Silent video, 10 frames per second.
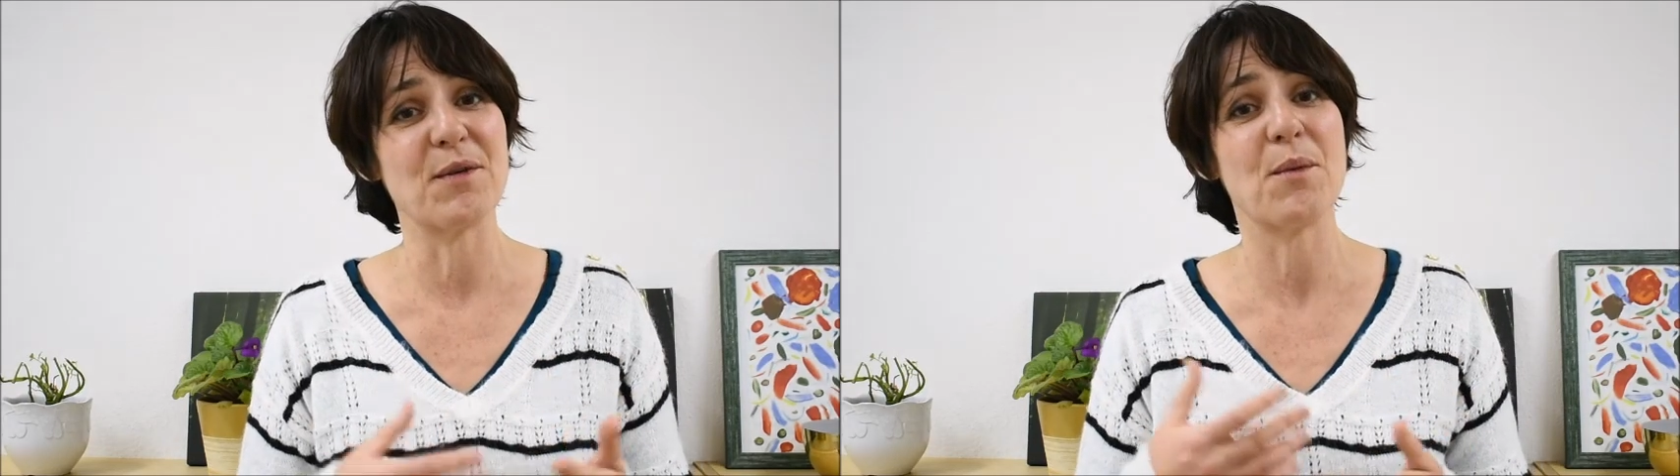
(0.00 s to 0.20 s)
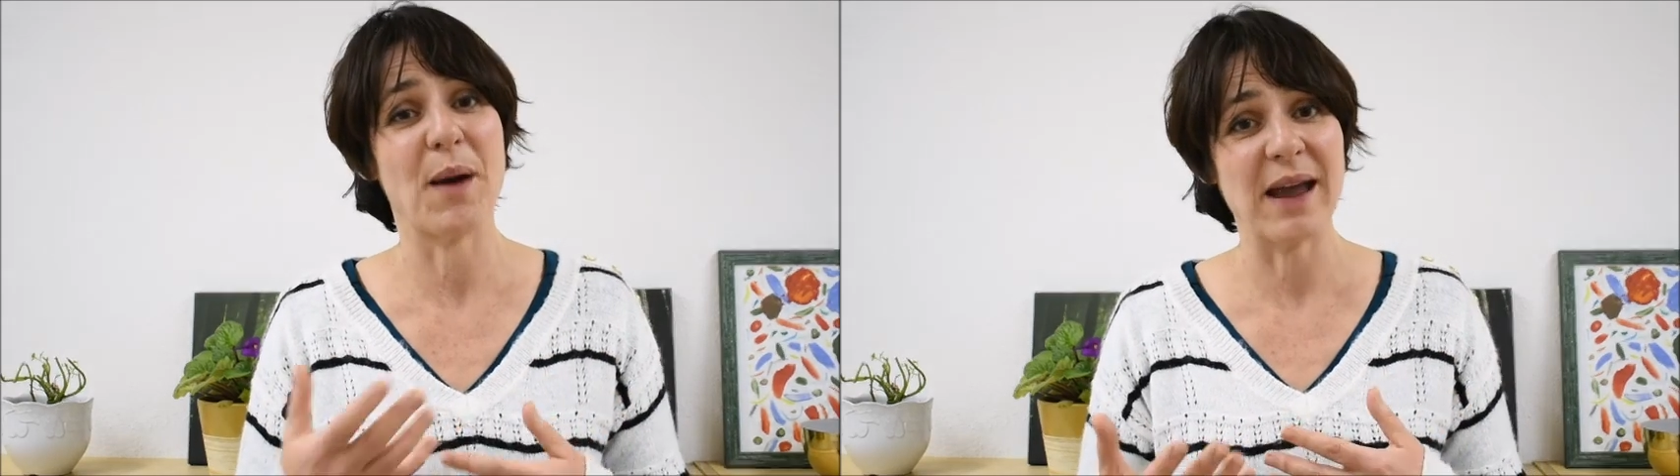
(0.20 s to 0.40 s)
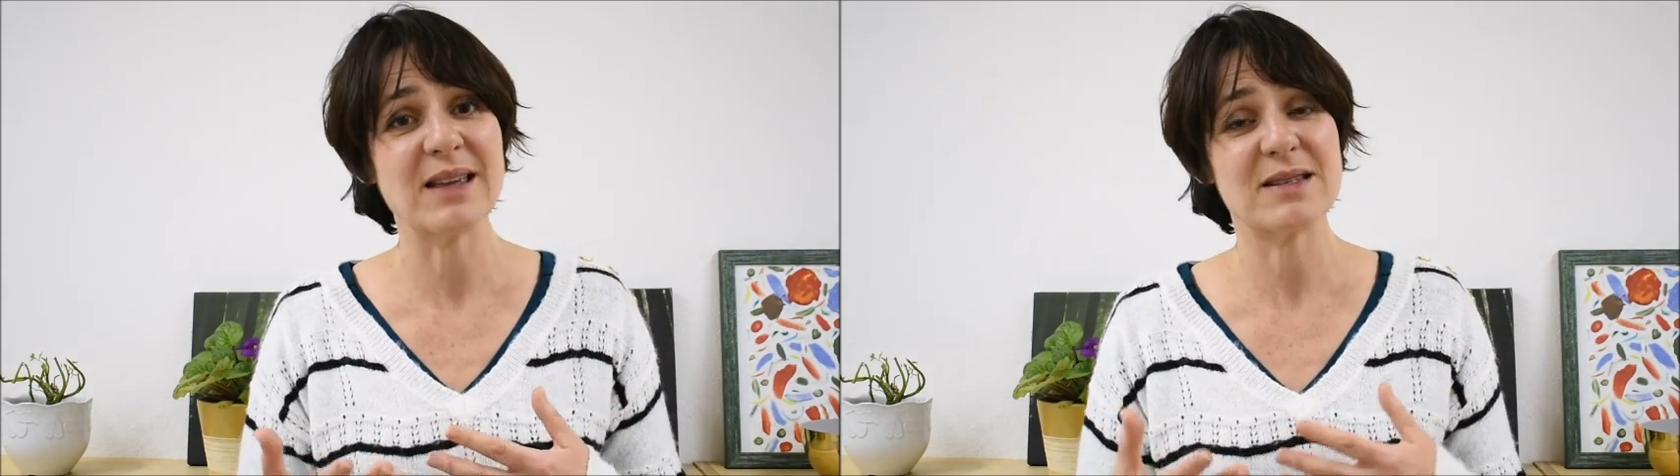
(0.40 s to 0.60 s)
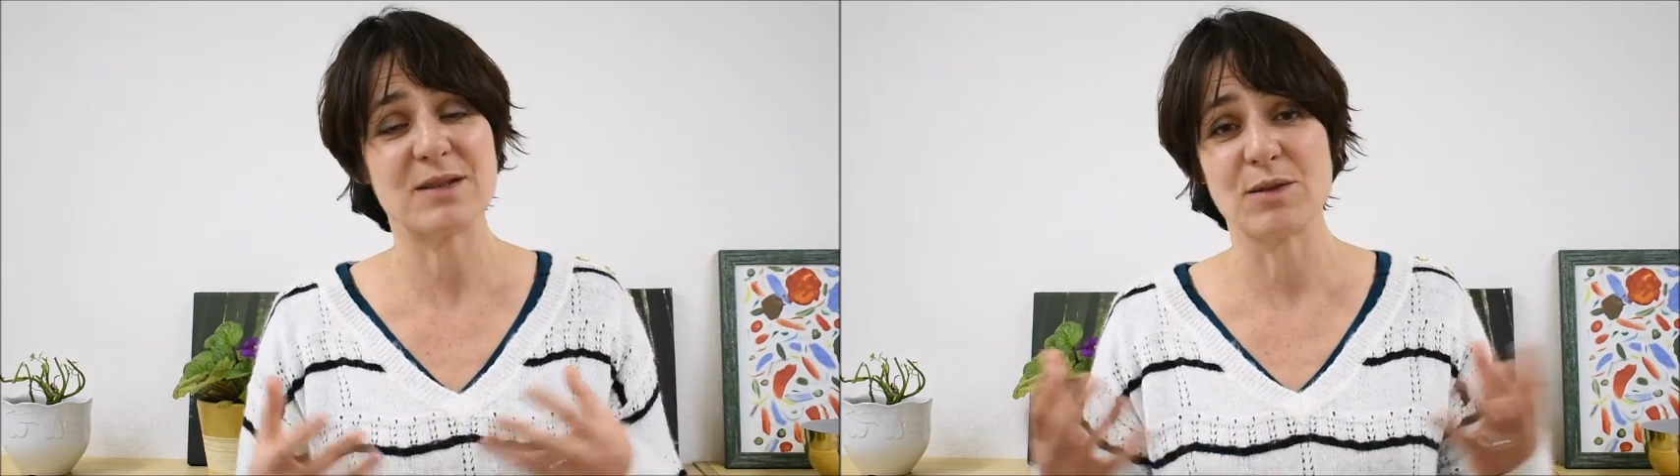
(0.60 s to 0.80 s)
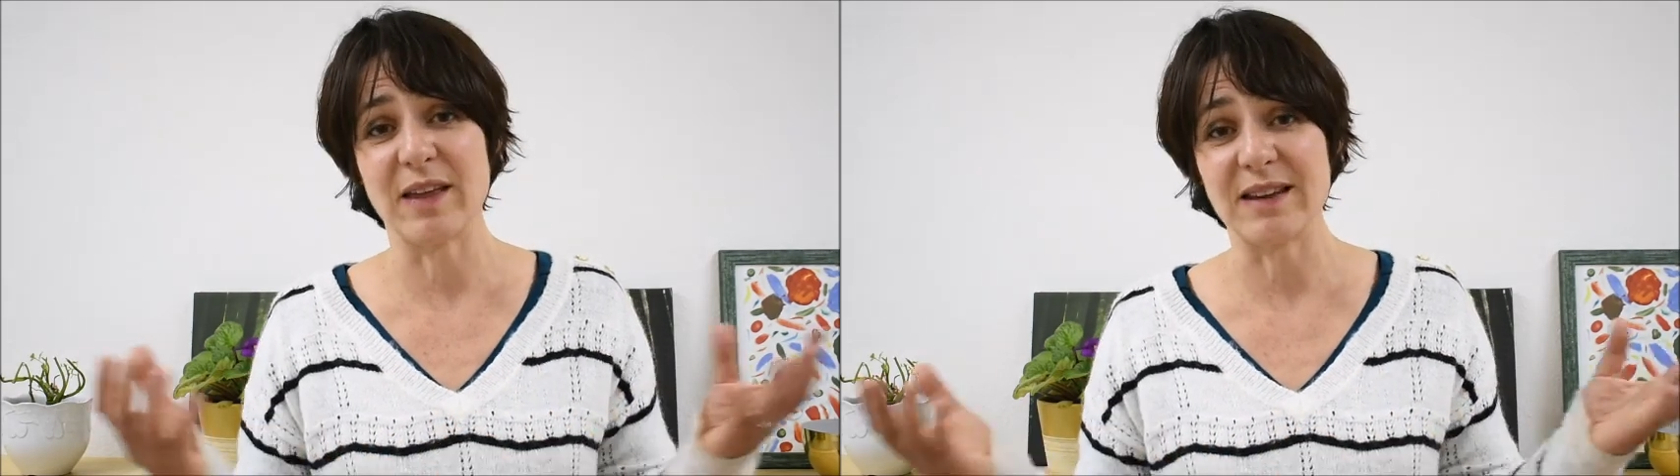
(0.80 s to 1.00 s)
ways
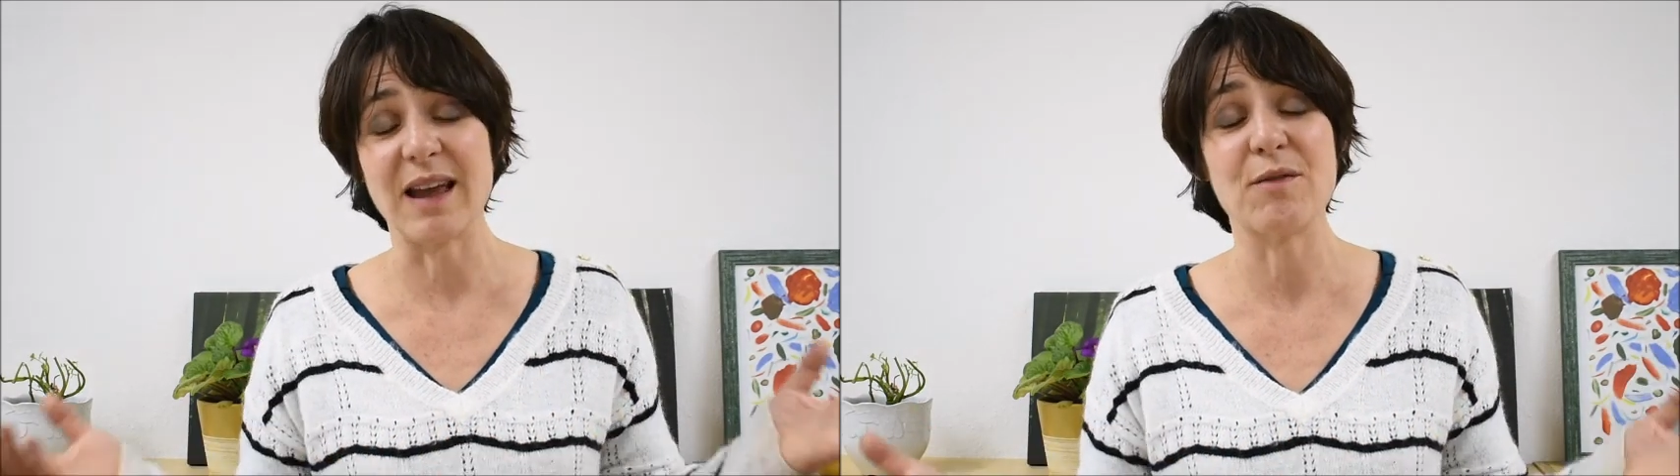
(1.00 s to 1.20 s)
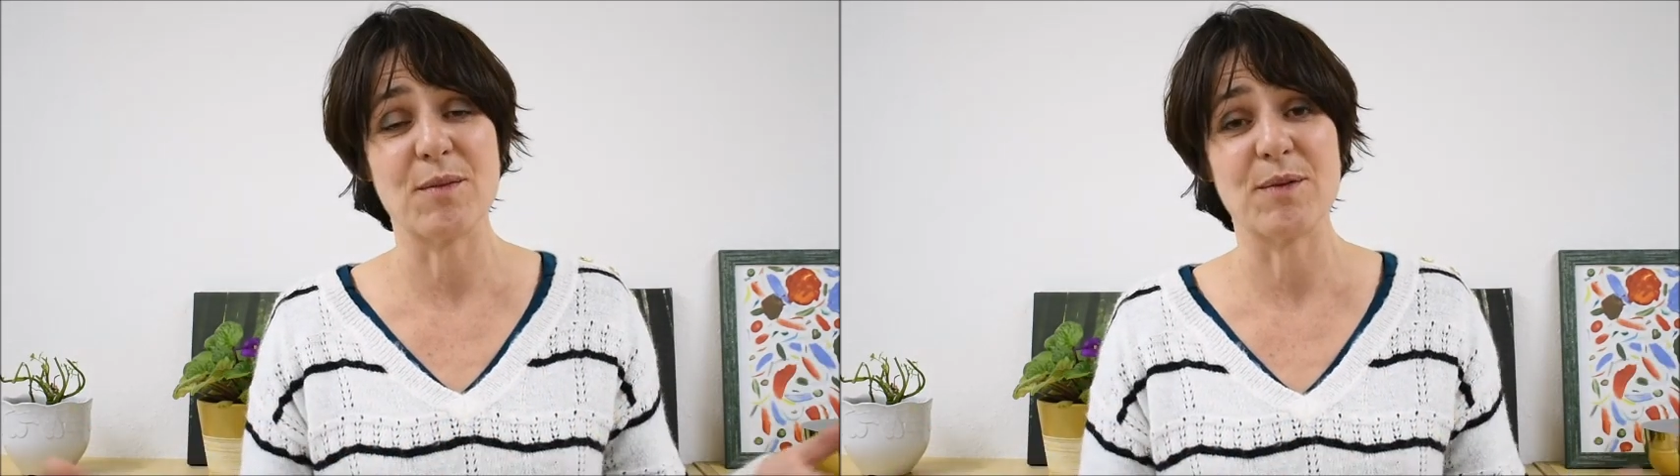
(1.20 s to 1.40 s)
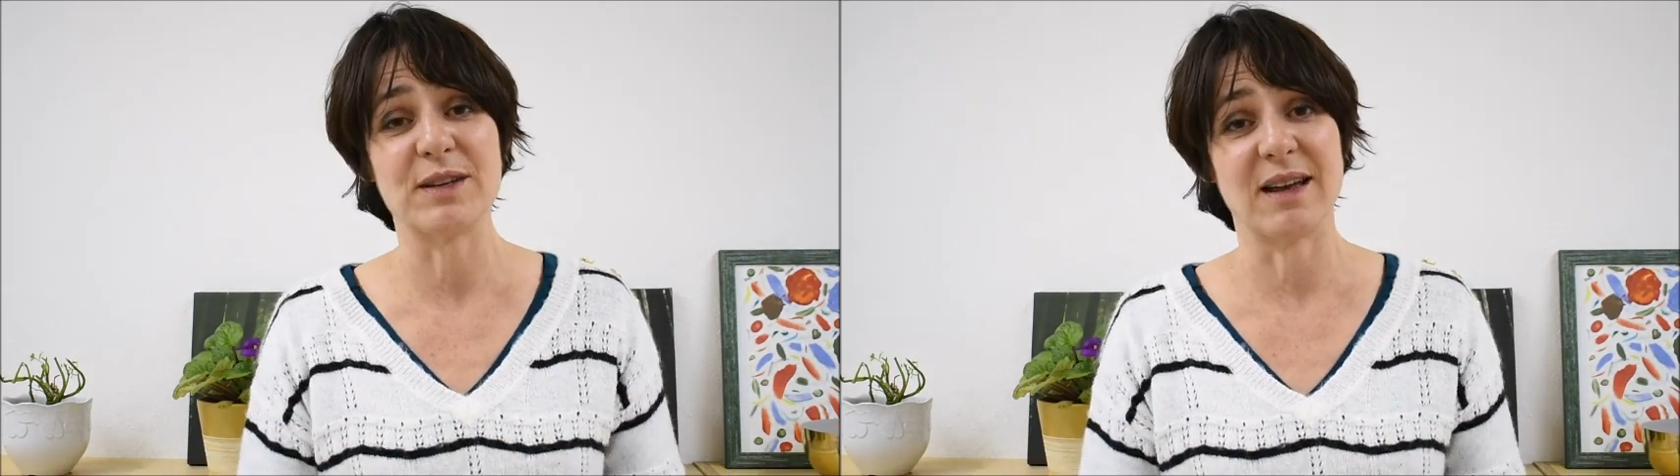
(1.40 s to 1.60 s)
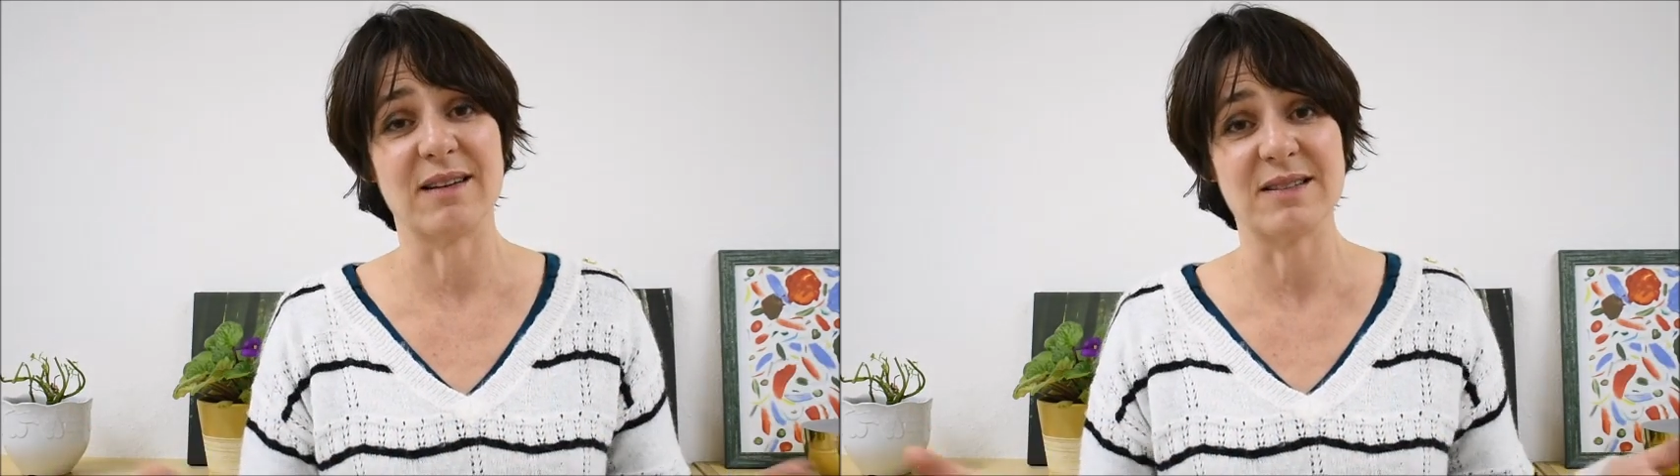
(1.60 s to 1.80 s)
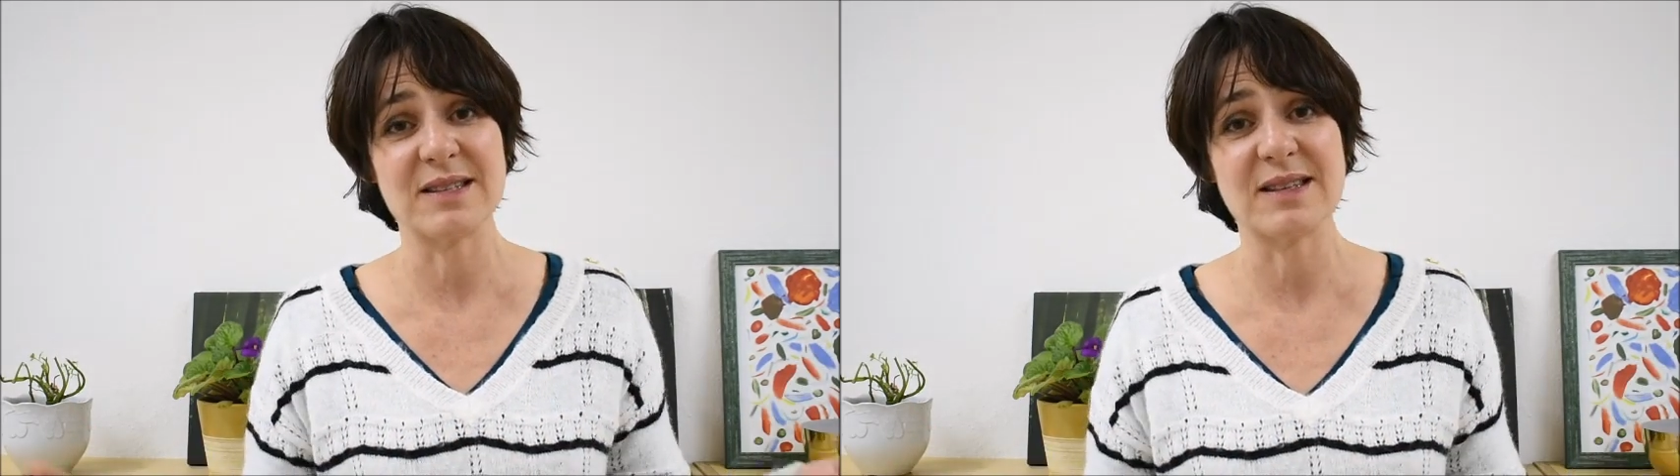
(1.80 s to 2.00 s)
so that everybody
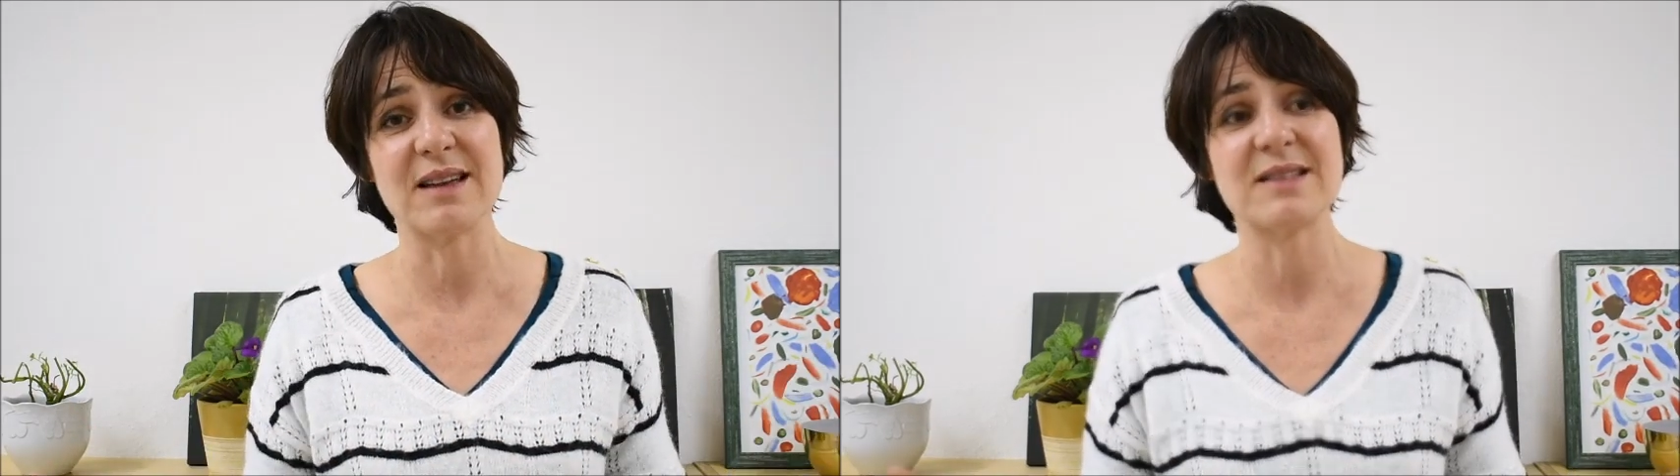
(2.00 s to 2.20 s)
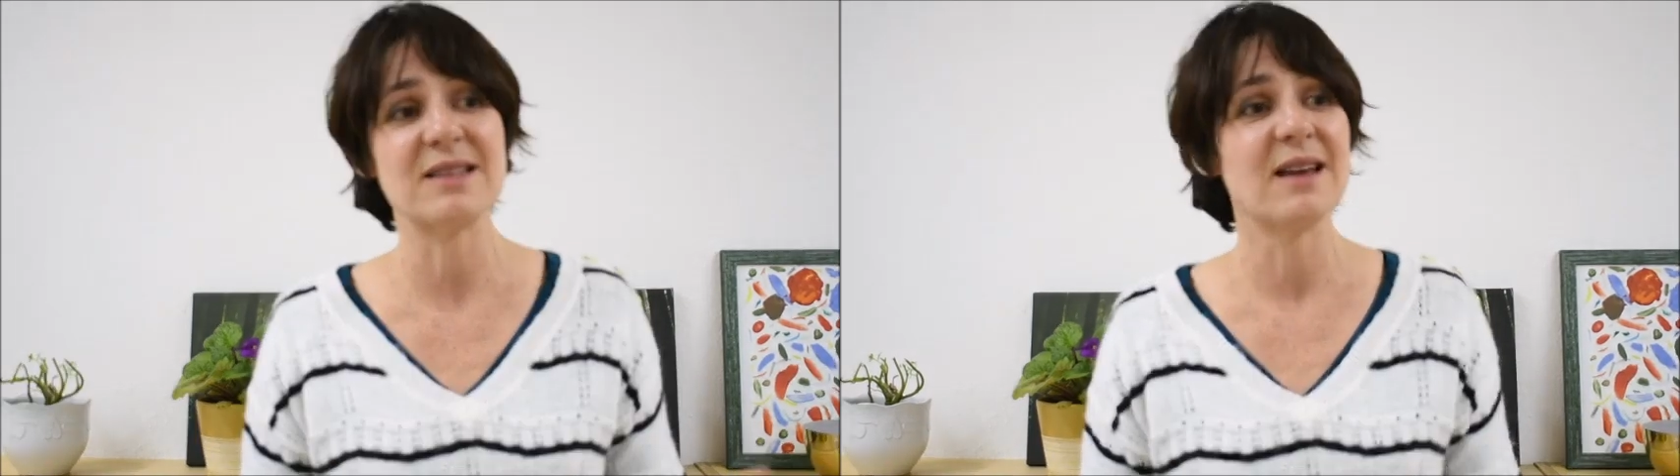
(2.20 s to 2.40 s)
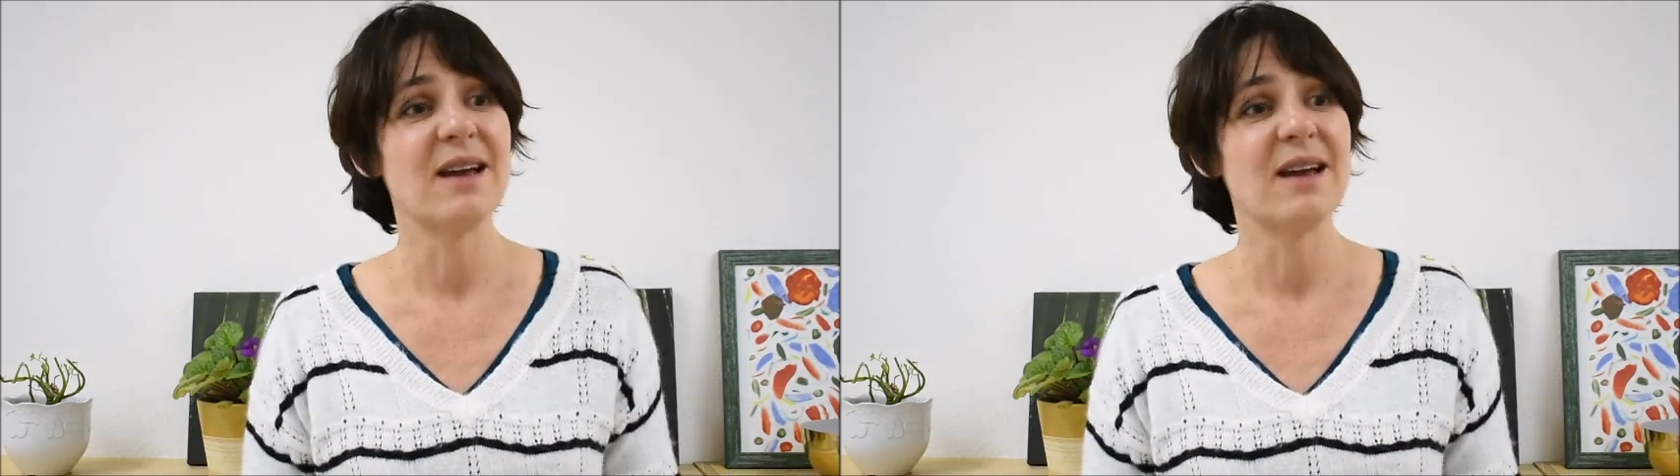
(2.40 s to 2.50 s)
understands,